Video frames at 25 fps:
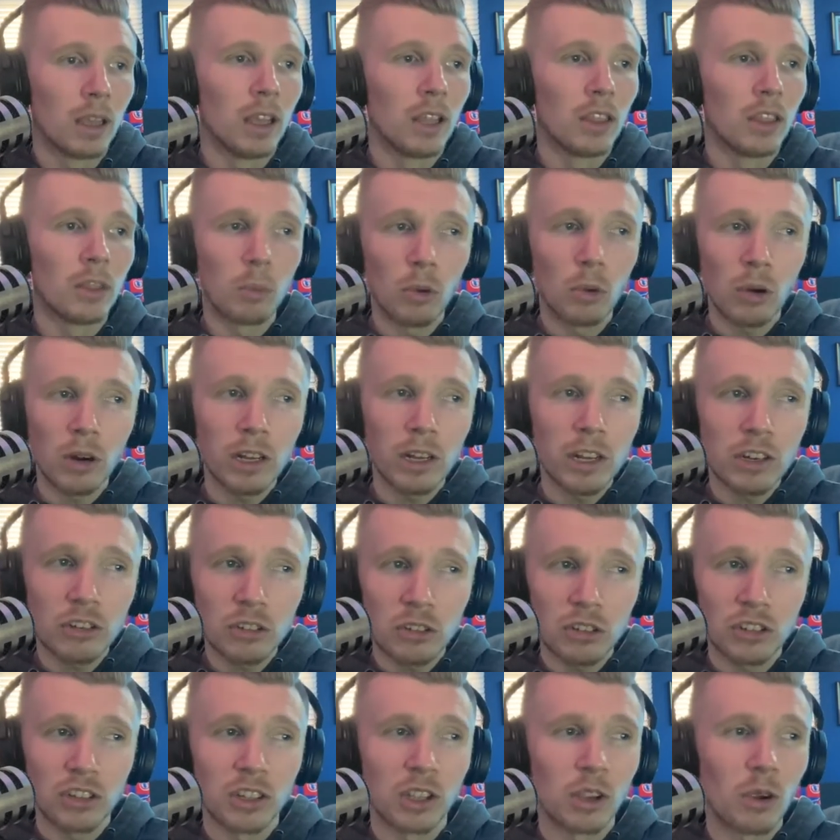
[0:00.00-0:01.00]
The more
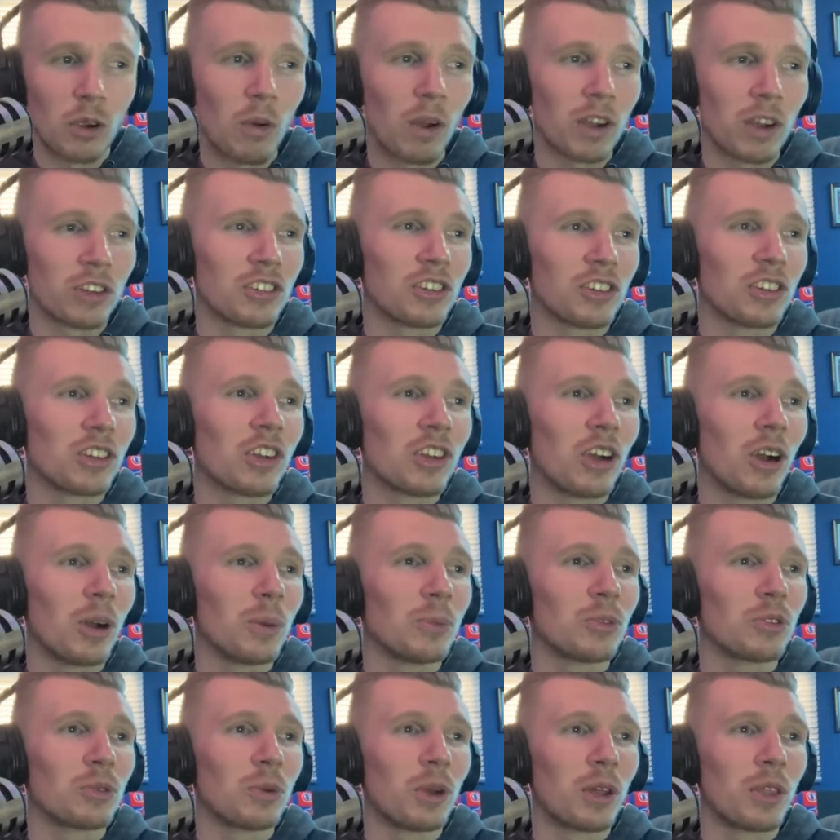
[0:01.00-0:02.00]
interesting question
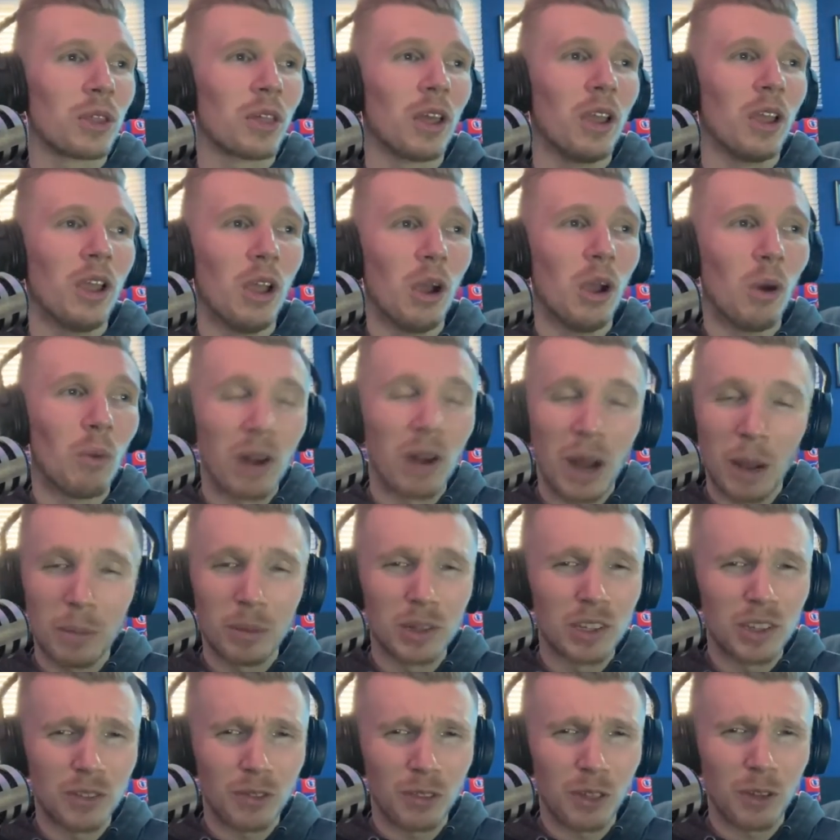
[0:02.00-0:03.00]
comes with, what
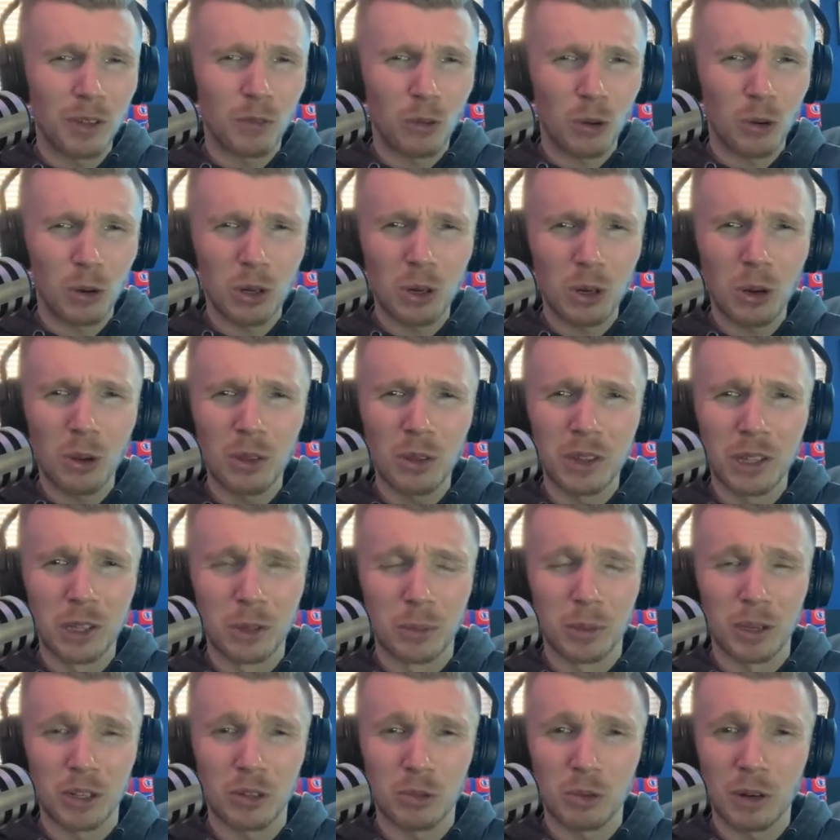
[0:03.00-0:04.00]
happens if they forego the
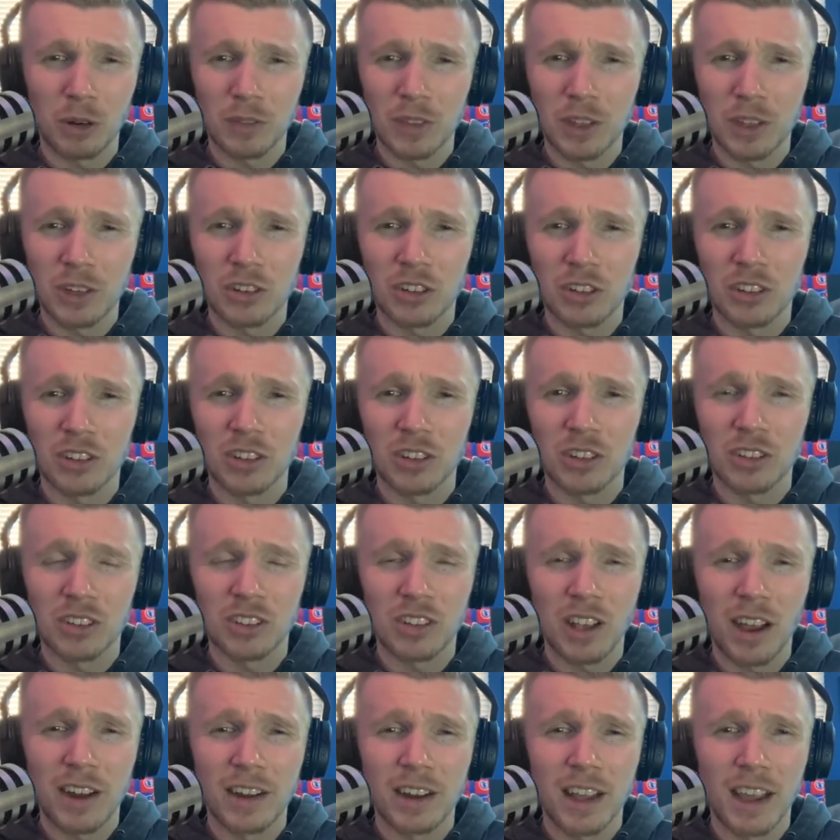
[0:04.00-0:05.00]
Olympics? What if they just
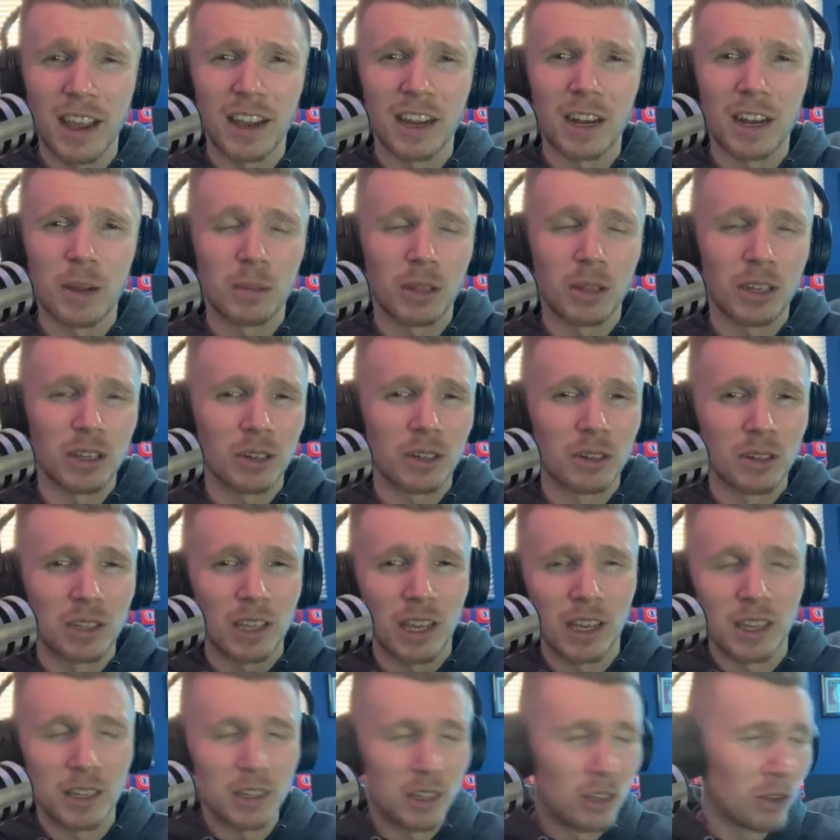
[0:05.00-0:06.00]
decide to hang it up, like,
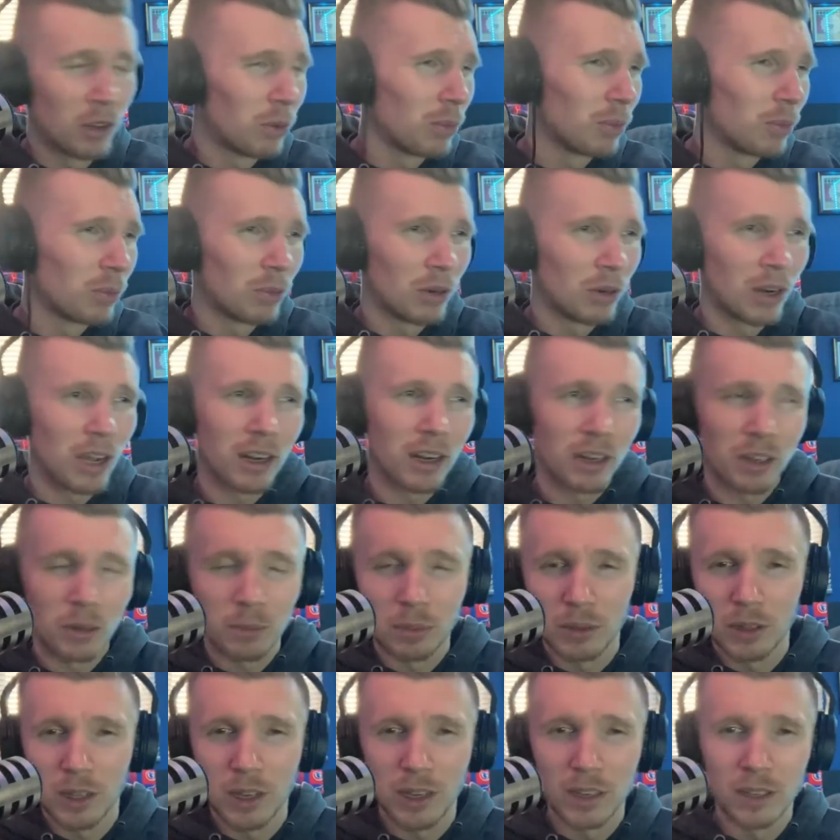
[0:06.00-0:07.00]
okay, nope, we're not going to
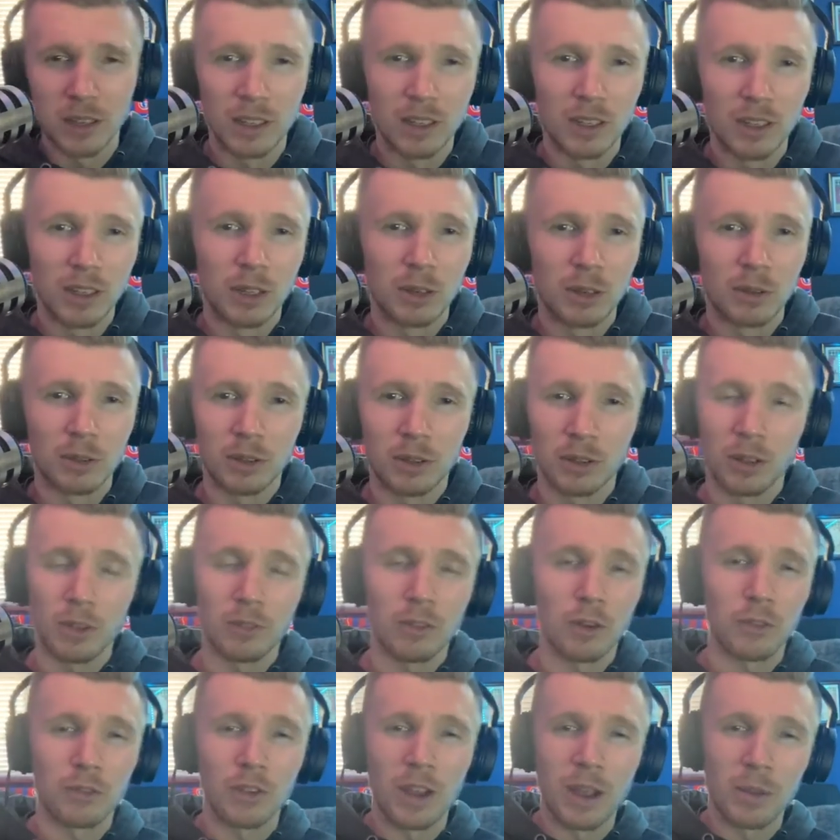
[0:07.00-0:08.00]
play. Love
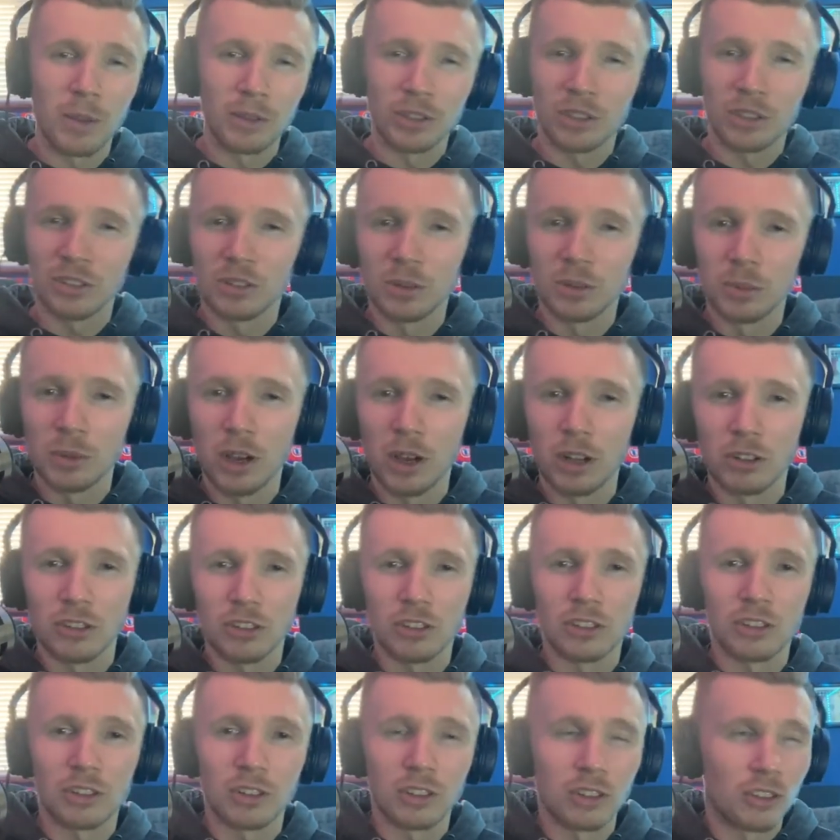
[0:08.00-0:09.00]
our family too
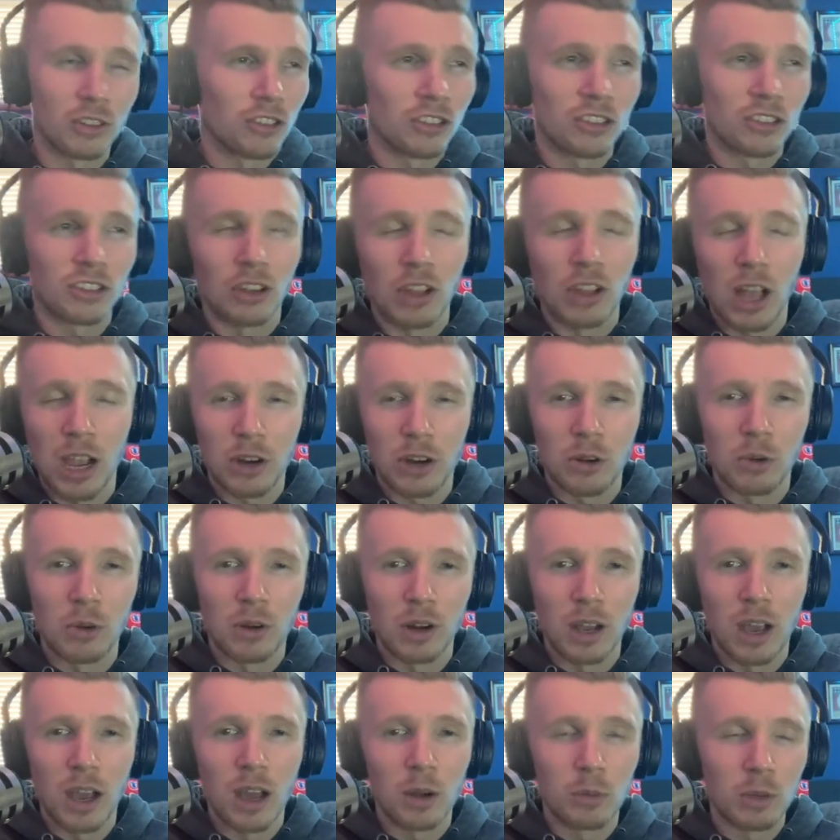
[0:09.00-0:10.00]
much. There's just a lot
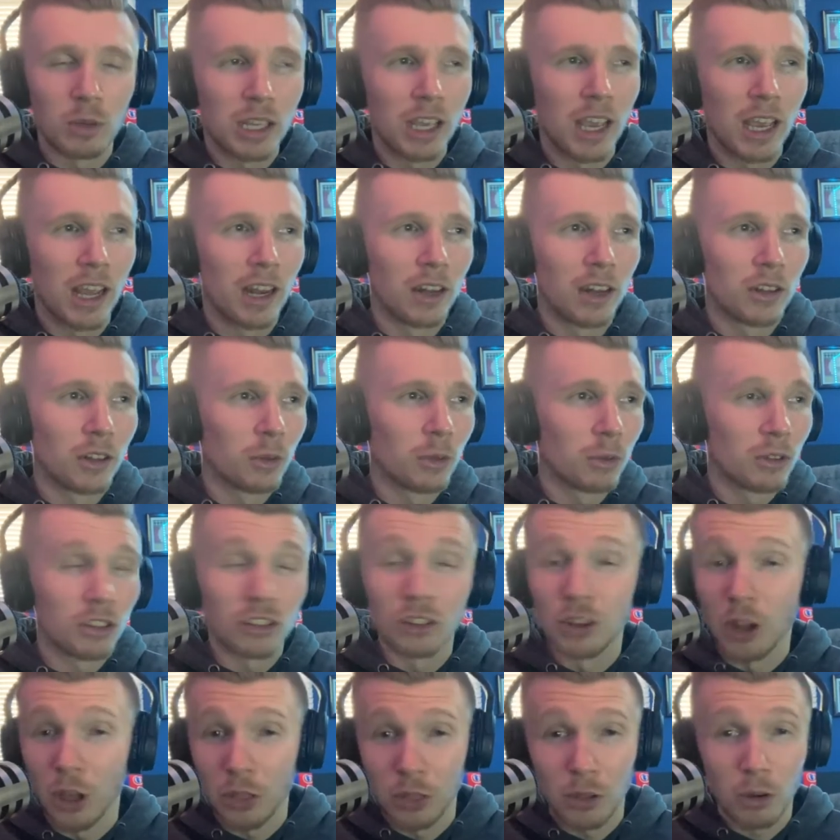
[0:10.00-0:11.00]
going on. We can't handle it, which
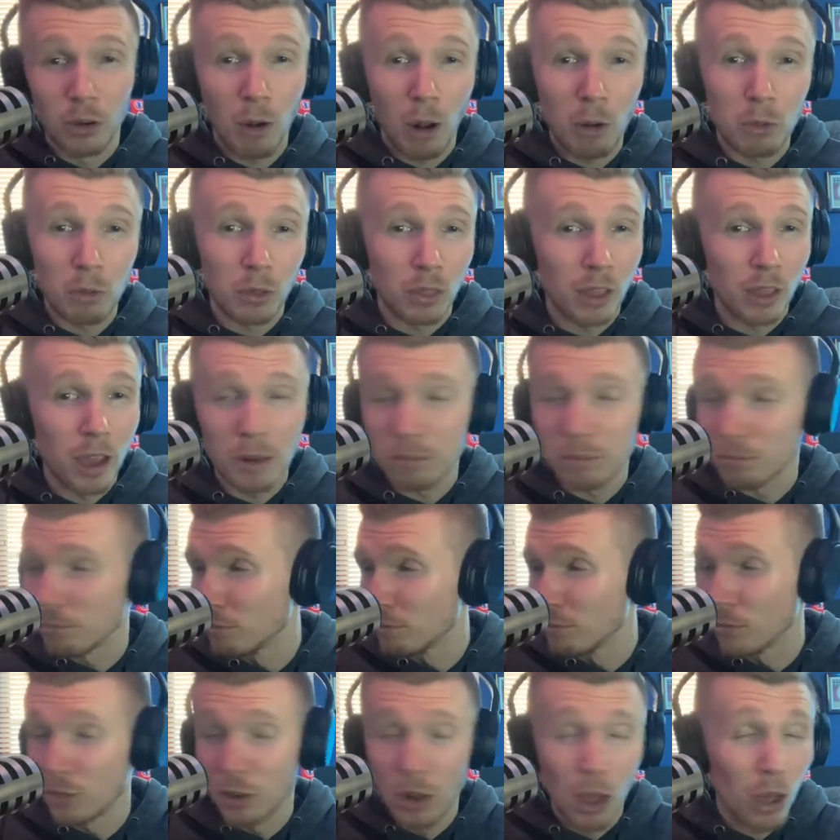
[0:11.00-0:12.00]
nothing wrong with that.
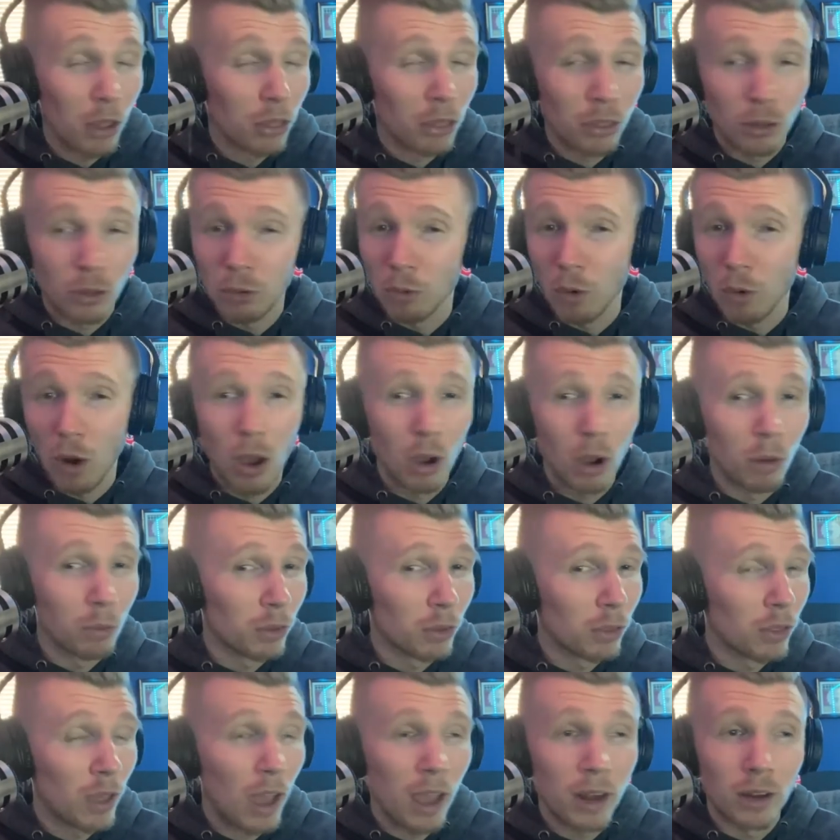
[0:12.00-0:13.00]
Nothing wrong
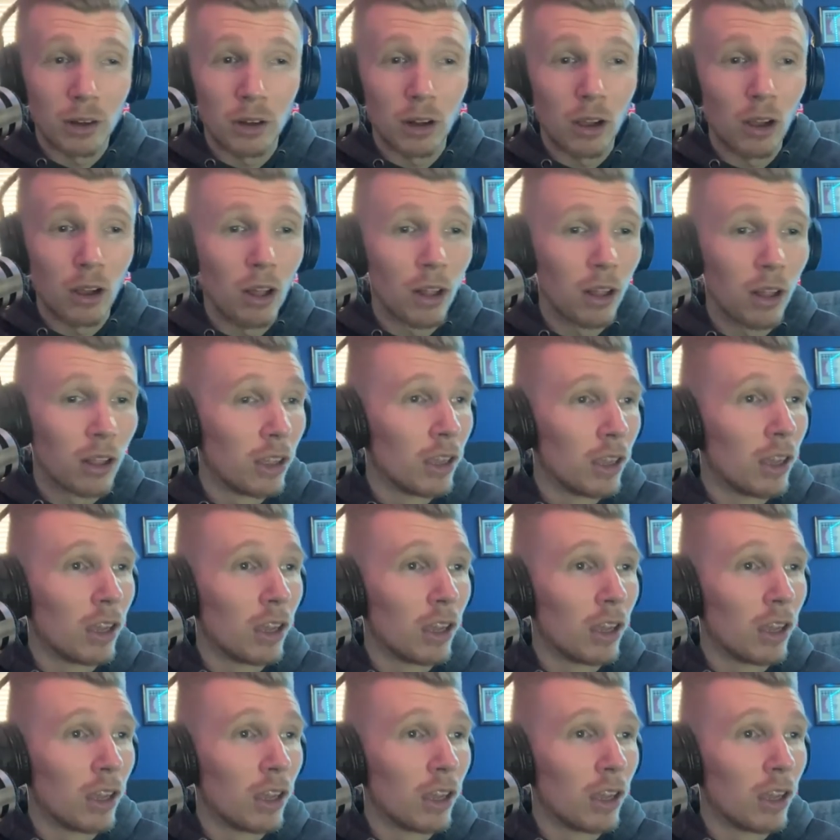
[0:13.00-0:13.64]
with that at all.